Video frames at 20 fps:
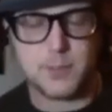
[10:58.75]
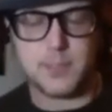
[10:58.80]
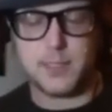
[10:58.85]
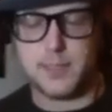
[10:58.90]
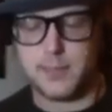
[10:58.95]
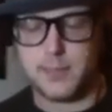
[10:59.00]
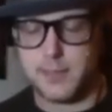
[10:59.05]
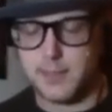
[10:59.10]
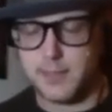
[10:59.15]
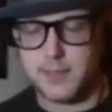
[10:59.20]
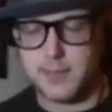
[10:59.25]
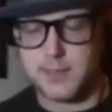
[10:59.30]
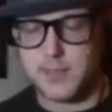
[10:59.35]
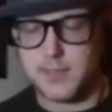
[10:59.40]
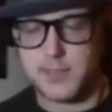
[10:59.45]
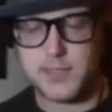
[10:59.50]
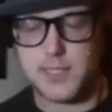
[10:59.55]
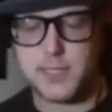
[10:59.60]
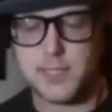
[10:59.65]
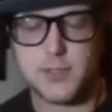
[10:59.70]
that it is
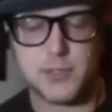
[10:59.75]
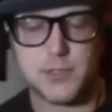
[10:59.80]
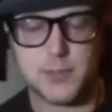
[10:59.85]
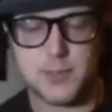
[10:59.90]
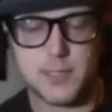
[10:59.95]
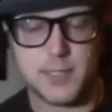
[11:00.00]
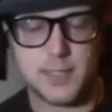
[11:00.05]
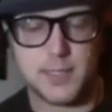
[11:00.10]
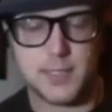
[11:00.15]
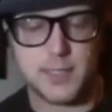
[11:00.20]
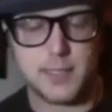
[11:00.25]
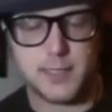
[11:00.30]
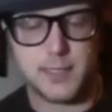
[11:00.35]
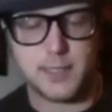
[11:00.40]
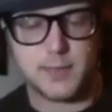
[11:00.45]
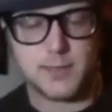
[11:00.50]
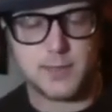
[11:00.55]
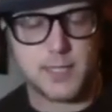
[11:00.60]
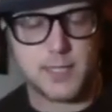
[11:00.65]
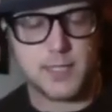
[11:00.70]
essentially,
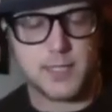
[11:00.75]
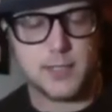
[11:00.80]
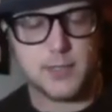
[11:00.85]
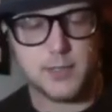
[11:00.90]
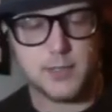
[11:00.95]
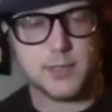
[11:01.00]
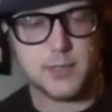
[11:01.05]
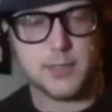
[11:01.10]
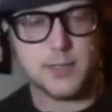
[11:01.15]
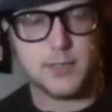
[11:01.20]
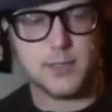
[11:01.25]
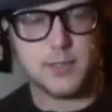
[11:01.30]
it's a good